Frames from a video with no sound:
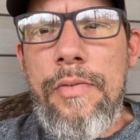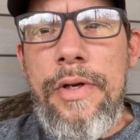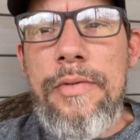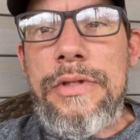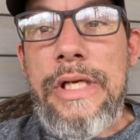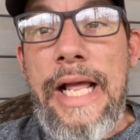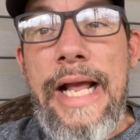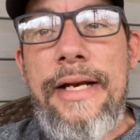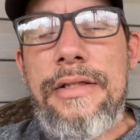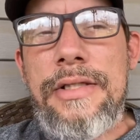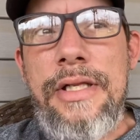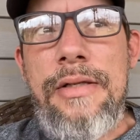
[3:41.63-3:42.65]
glad to
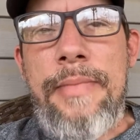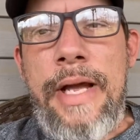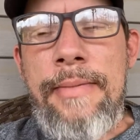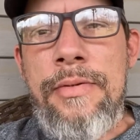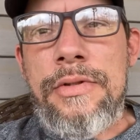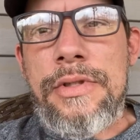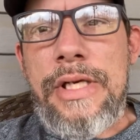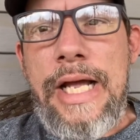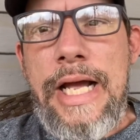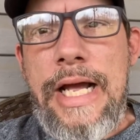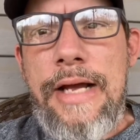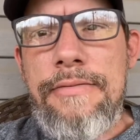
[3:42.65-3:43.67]
see the baby was
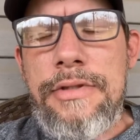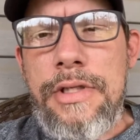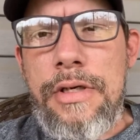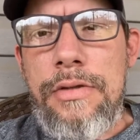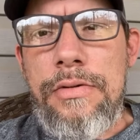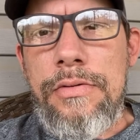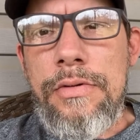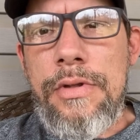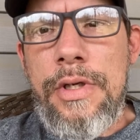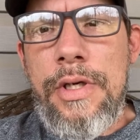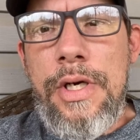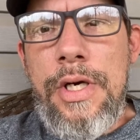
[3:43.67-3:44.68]
alive. So
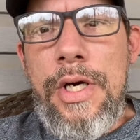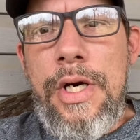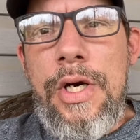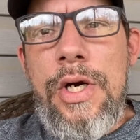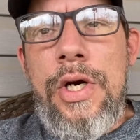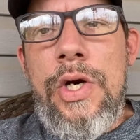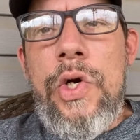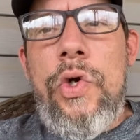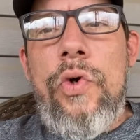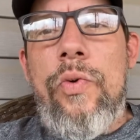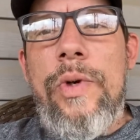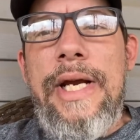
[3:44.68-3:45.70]

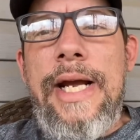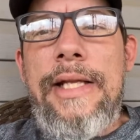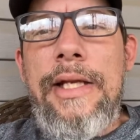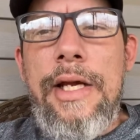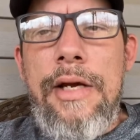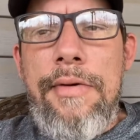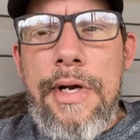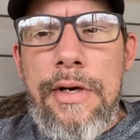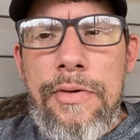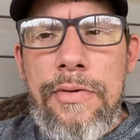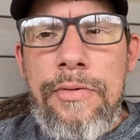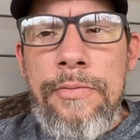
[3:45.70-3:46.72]
we got the goat
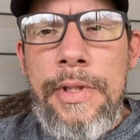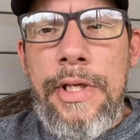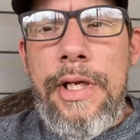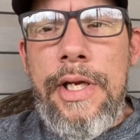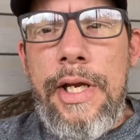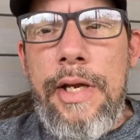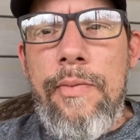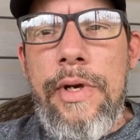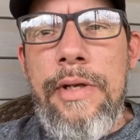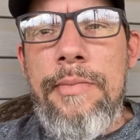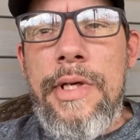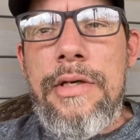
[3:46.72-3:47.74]
home, and
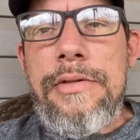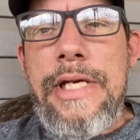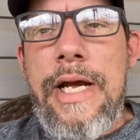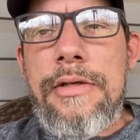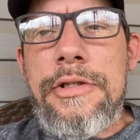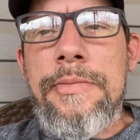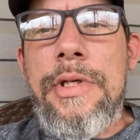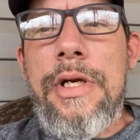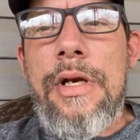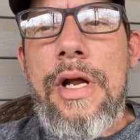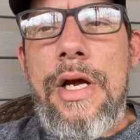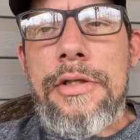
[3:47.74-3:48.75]
we milked out some
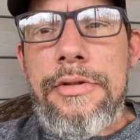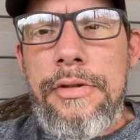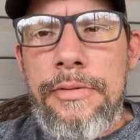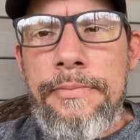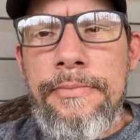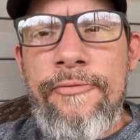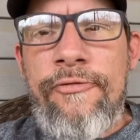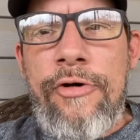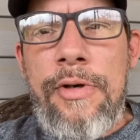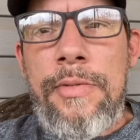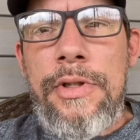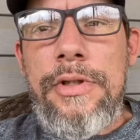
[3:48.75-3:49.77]
colostrum
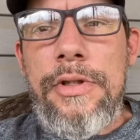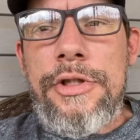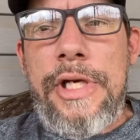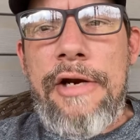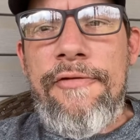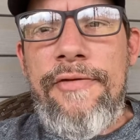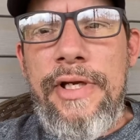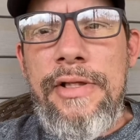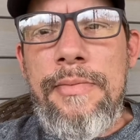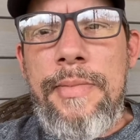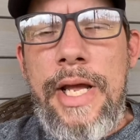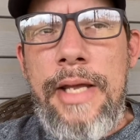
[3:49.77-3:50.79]
from her to try to feed
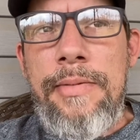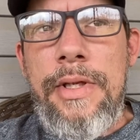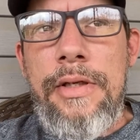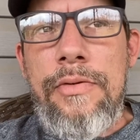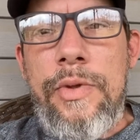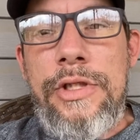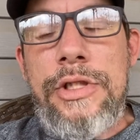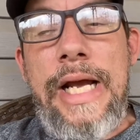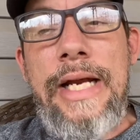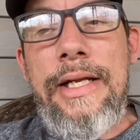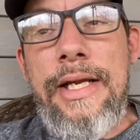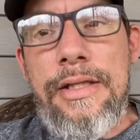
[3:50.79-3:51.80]
the baby. We
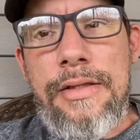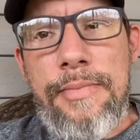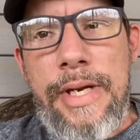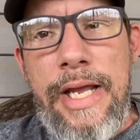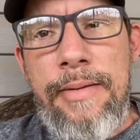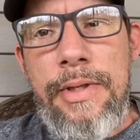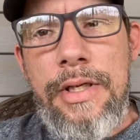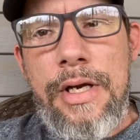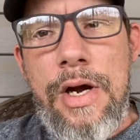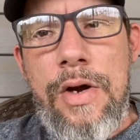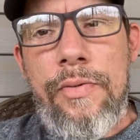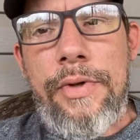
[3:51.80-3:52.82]
tried to get the baby
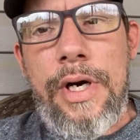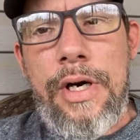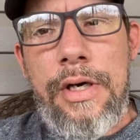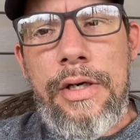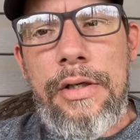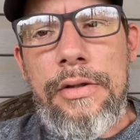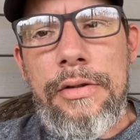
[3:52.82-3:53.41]
on her